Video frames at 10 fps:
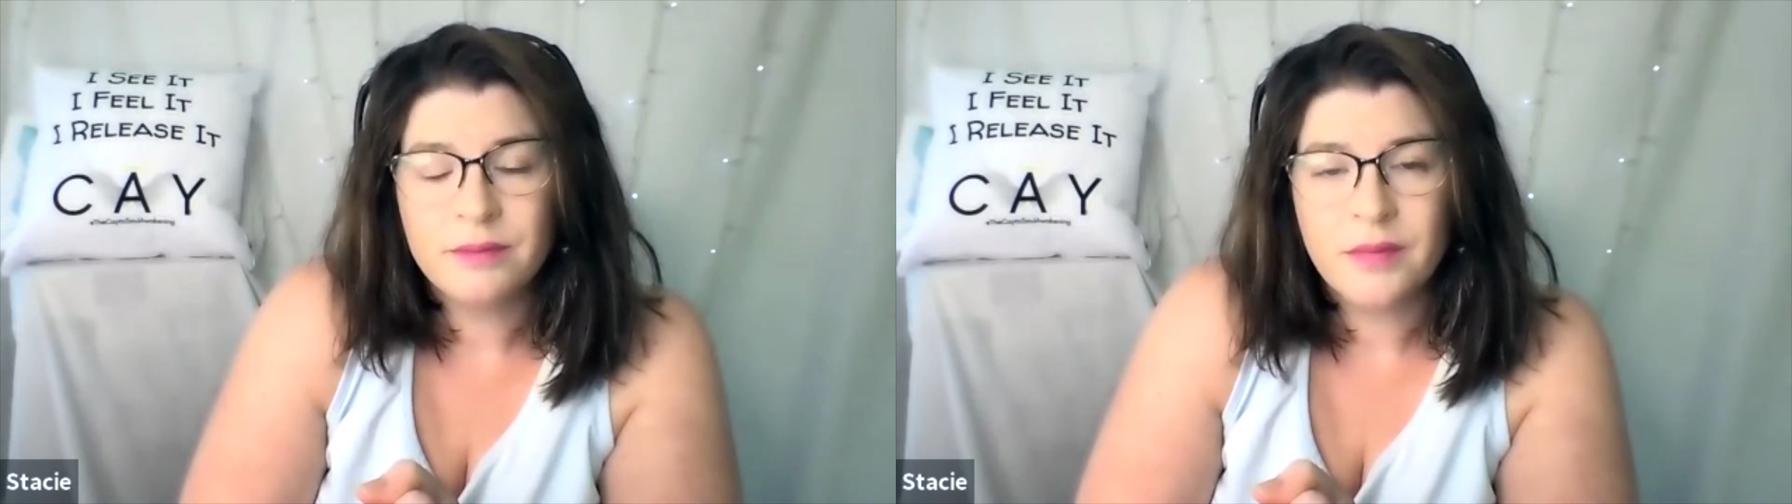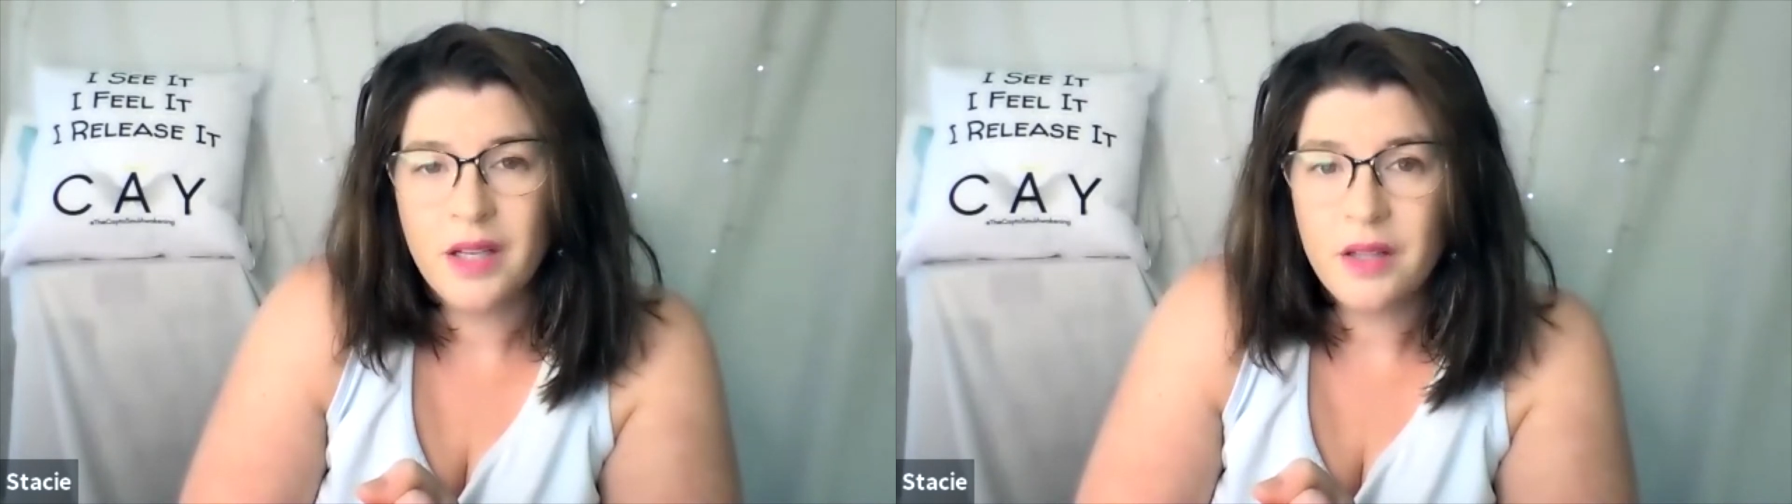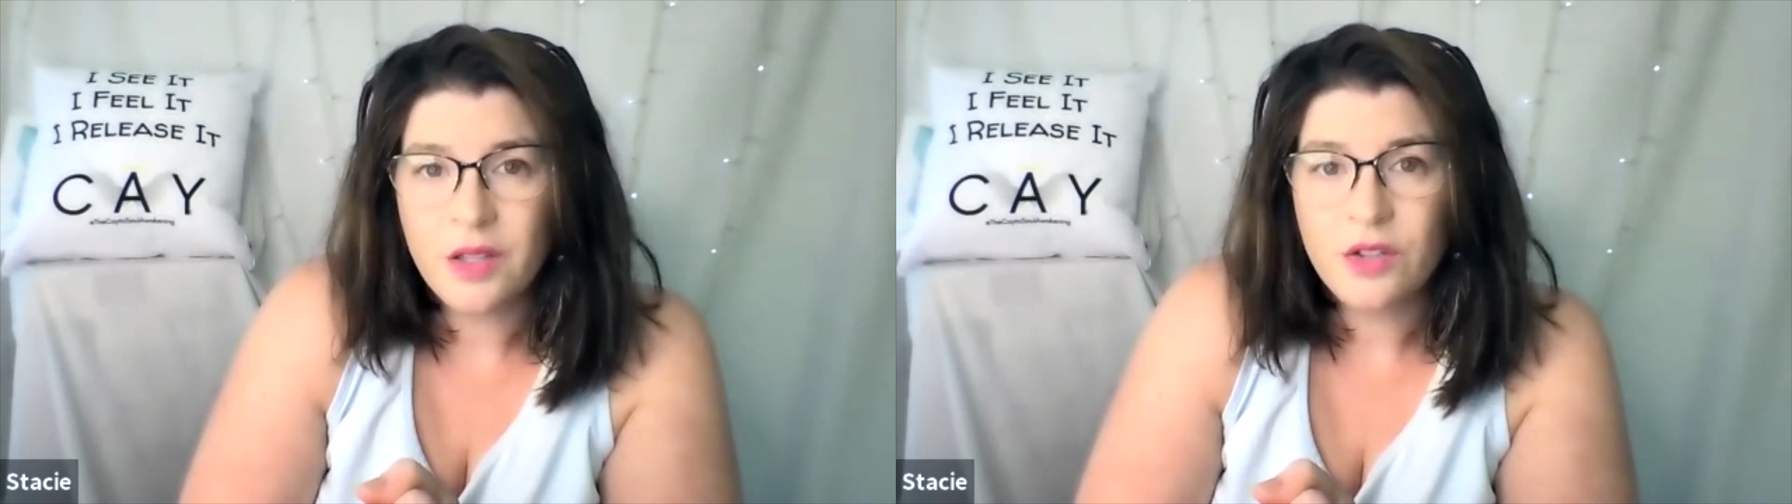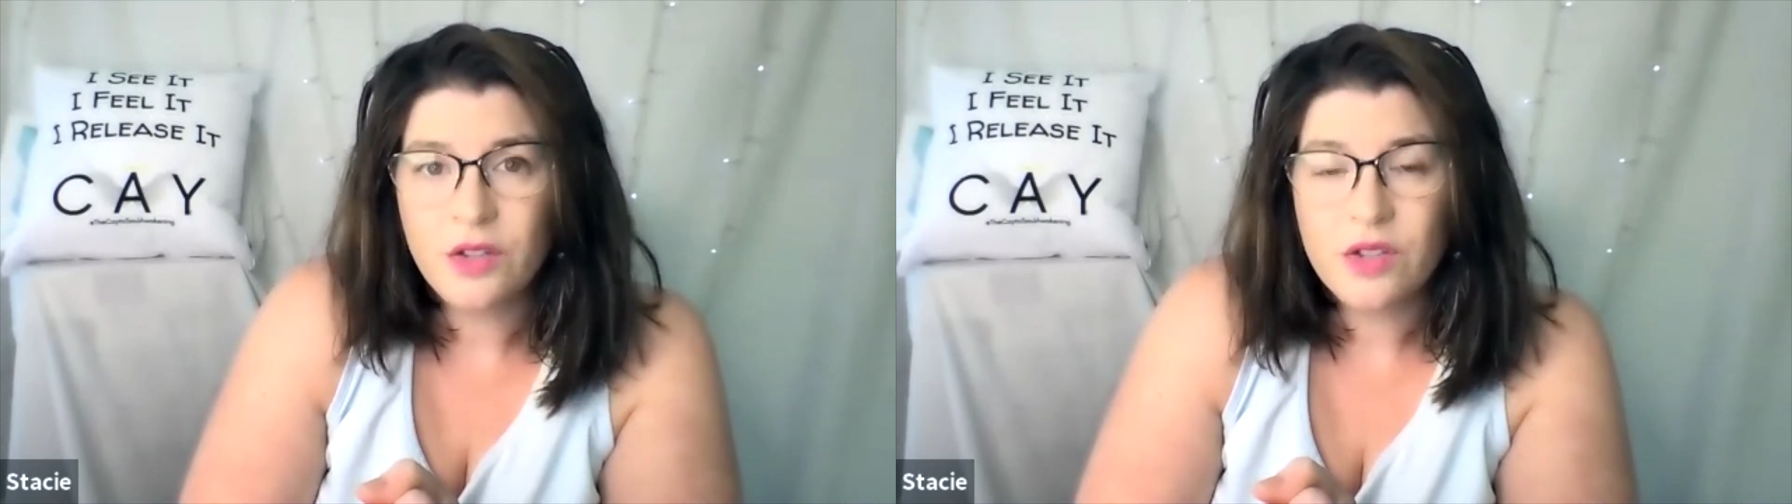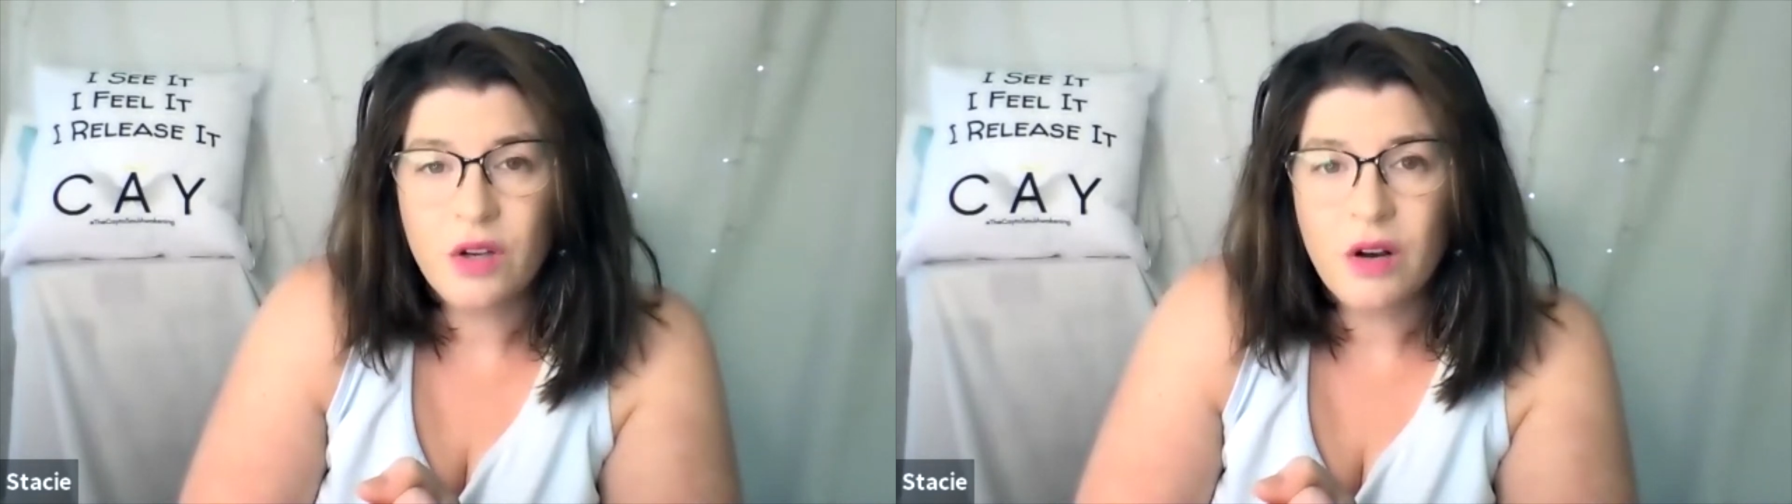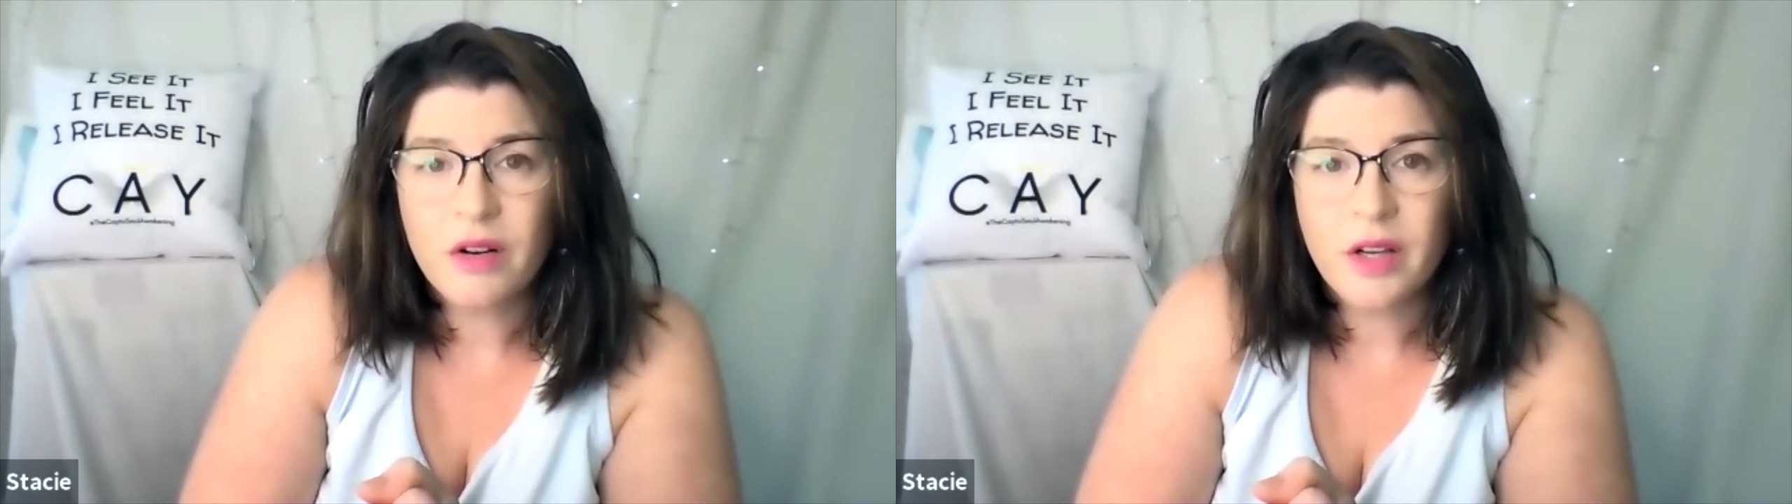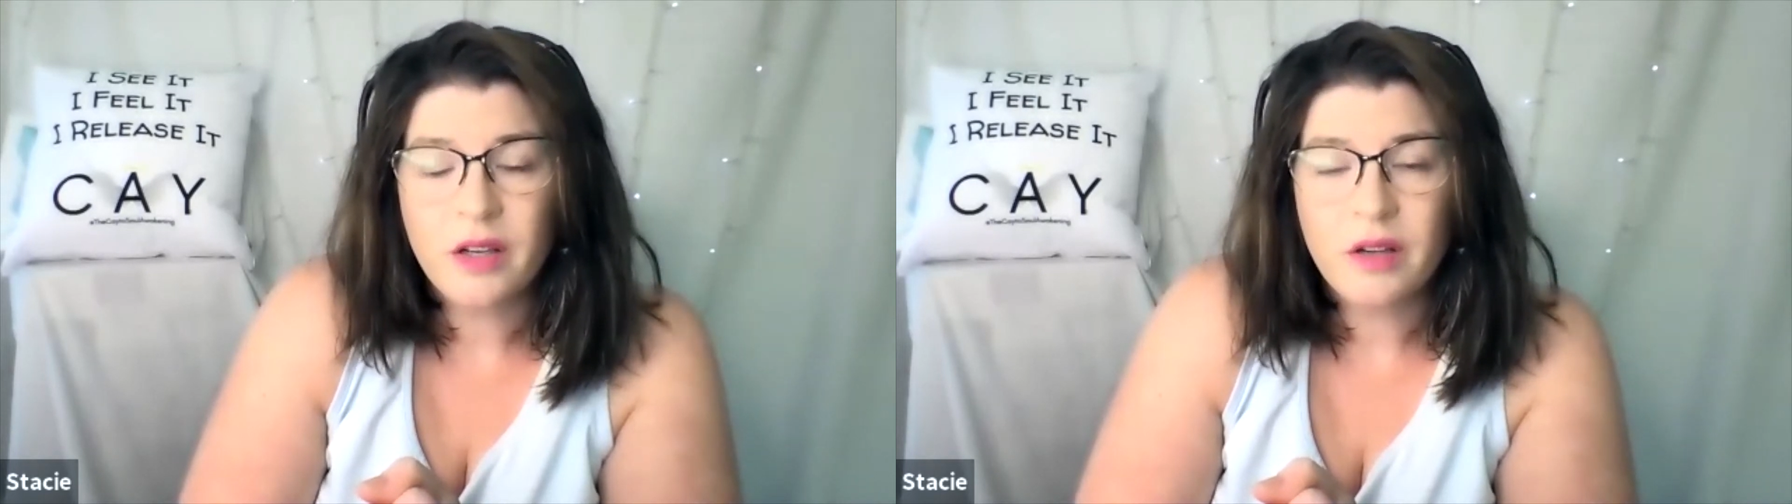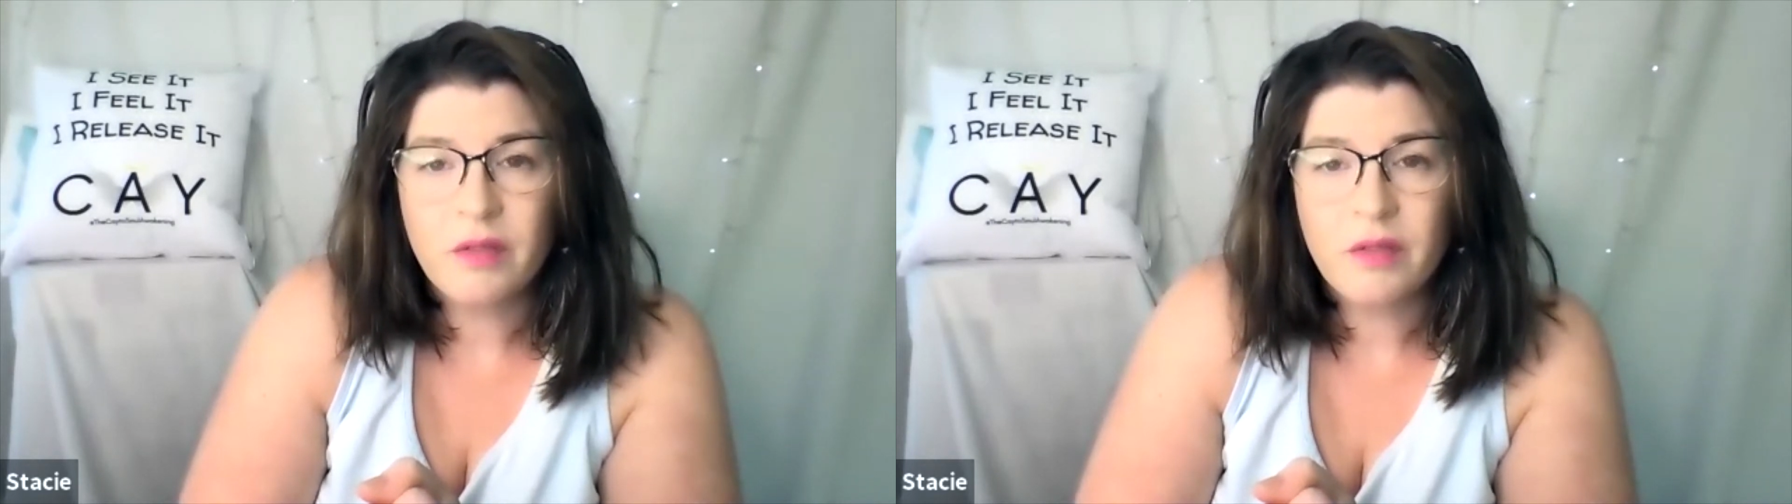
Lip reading: and that you're sorry